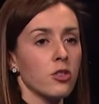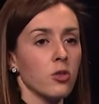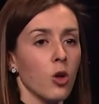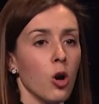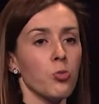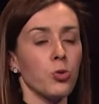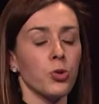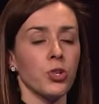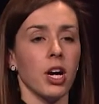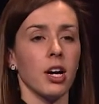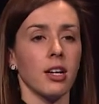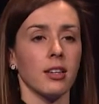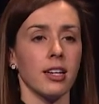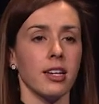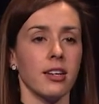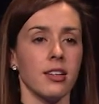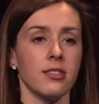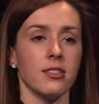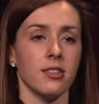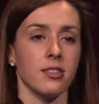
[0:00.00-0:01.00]
global young
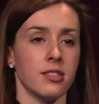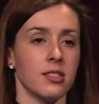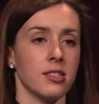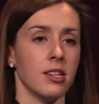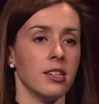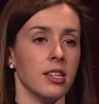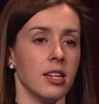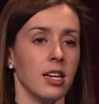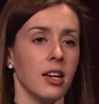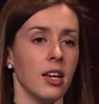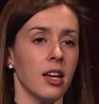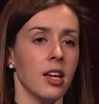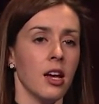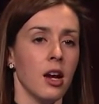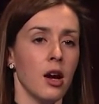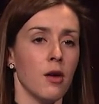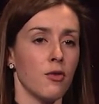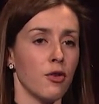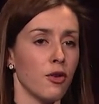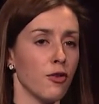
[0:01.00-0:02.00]
leaders in Sydney
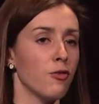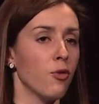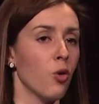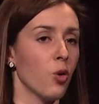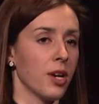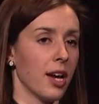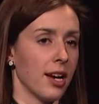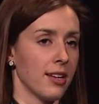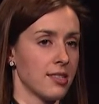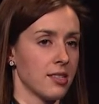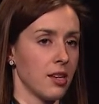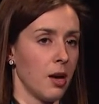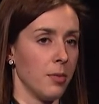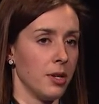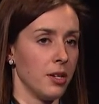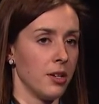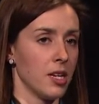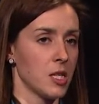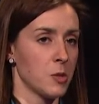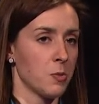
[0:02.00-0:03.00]
for a 4-day
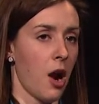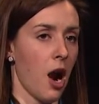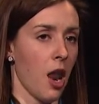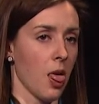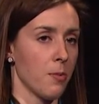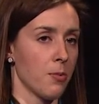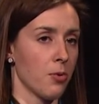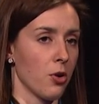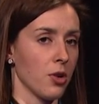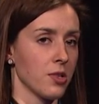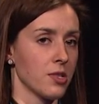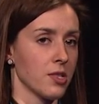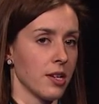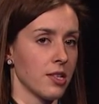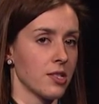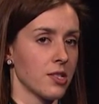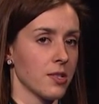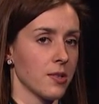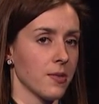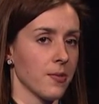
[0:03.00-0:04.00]
summit as part of the
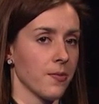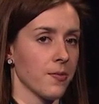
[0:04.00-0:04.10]
process?